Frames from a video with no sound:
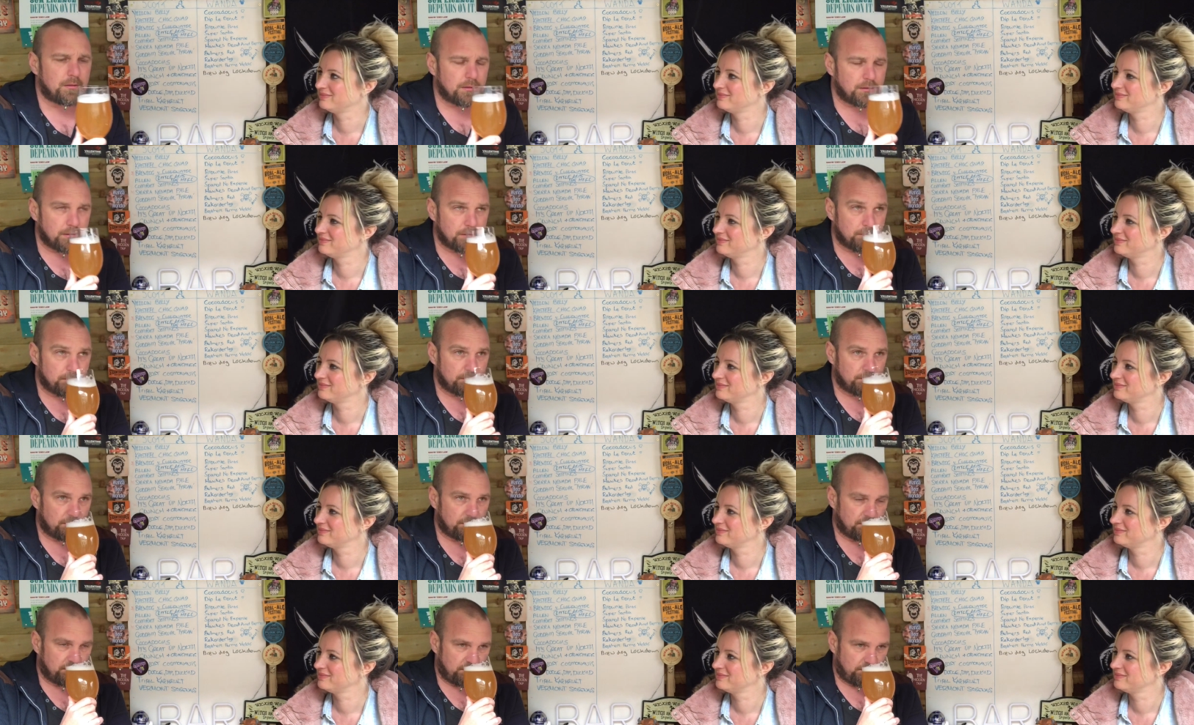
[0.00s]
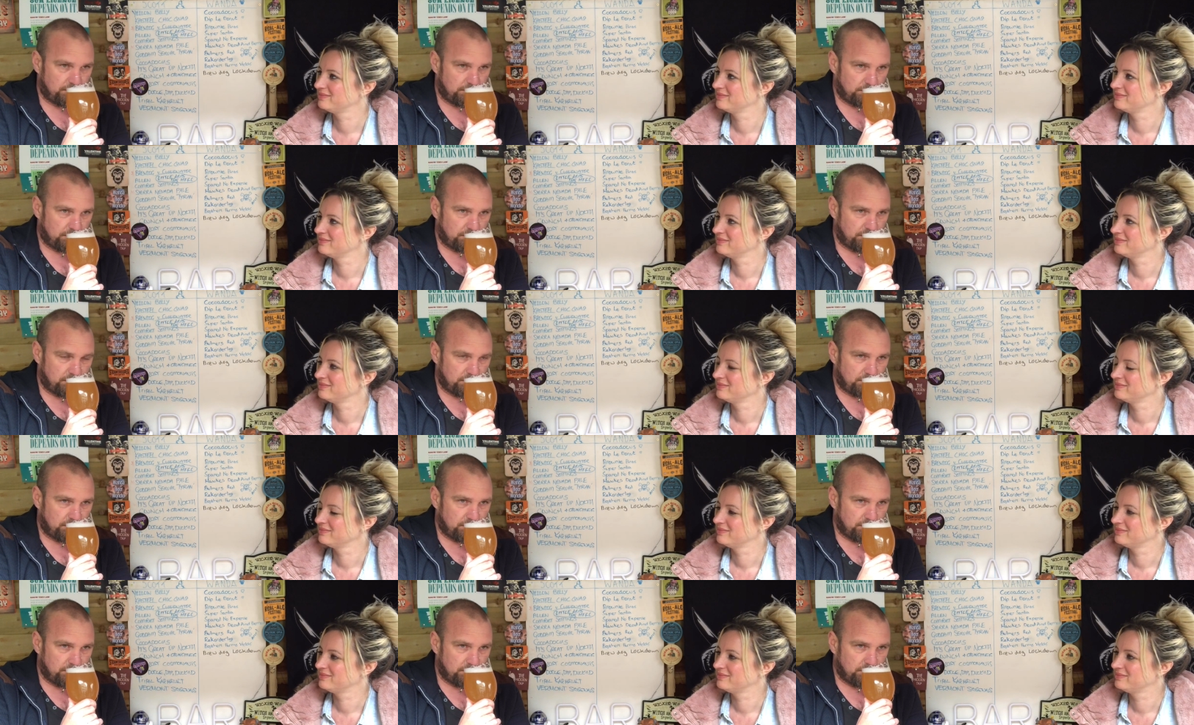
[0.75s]

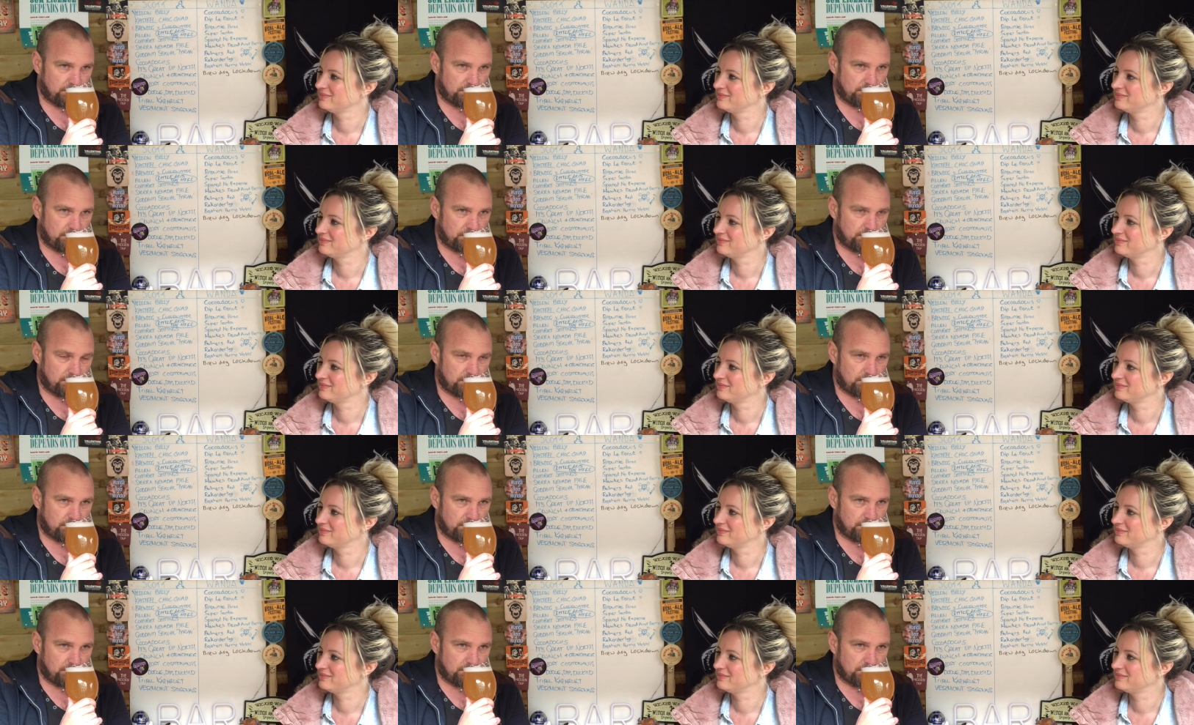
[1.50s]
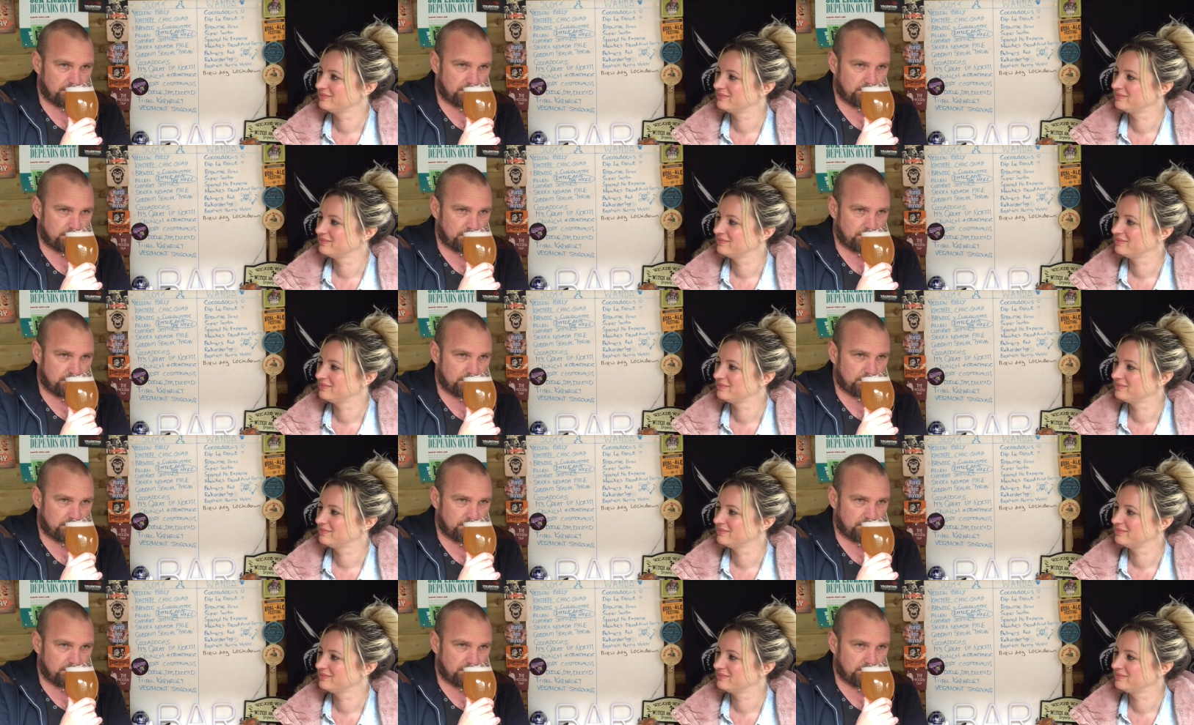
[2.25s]
No one is speaking in this clip.